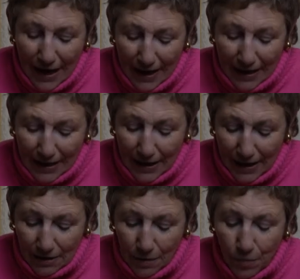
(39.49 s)

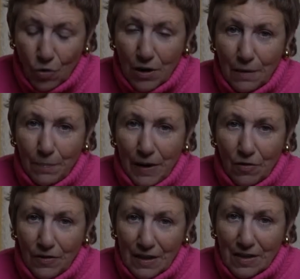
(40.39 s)
In the book it'll appear
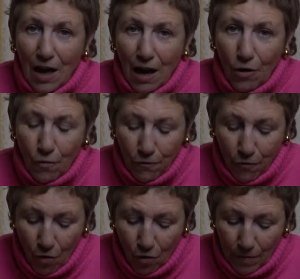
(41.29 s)
in this hollow
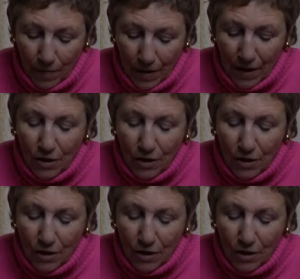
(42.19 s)
form.